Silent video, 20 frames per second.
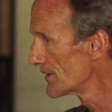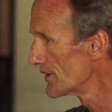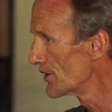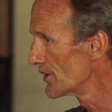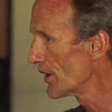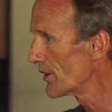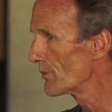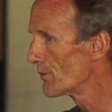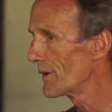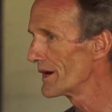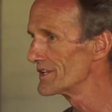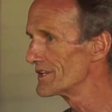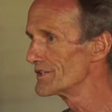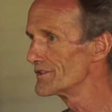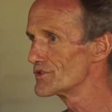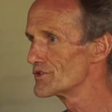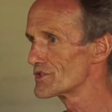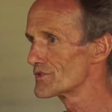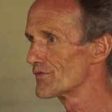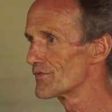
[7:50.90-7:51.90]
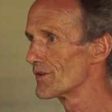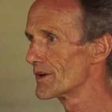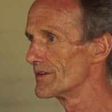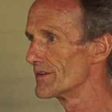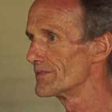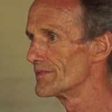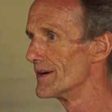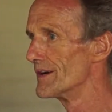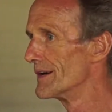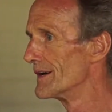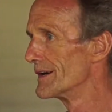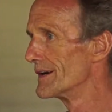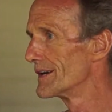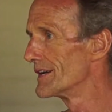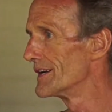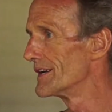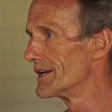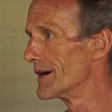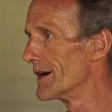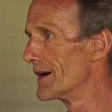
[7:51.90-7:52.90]
Not when you're just full of,
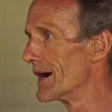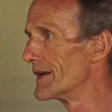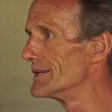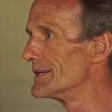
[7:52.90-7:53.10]
you know,